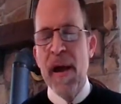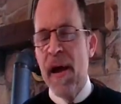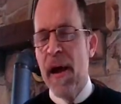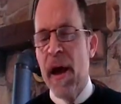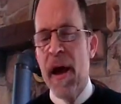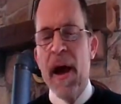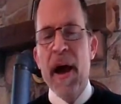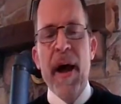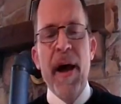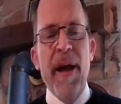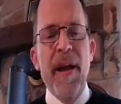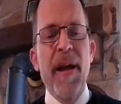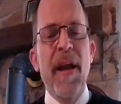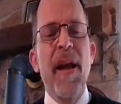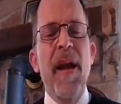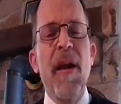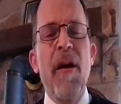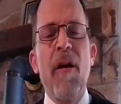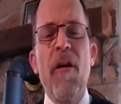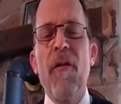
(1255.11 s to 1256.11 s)
and
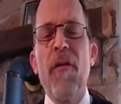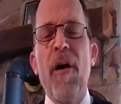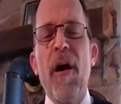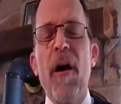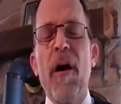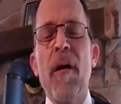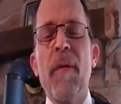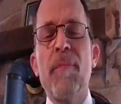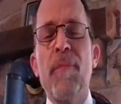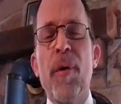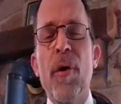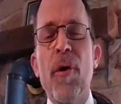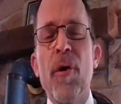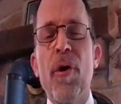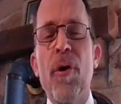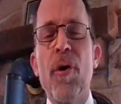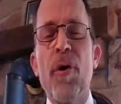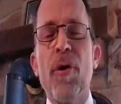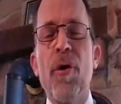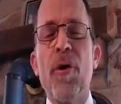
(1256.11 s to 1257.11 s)
hear the
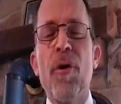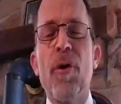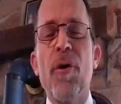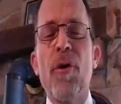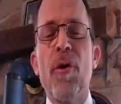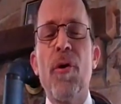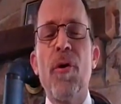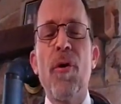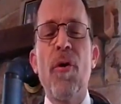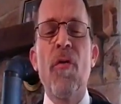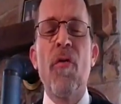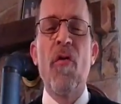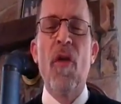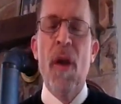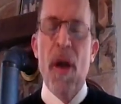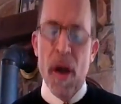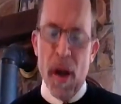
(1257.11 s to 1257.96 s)
birds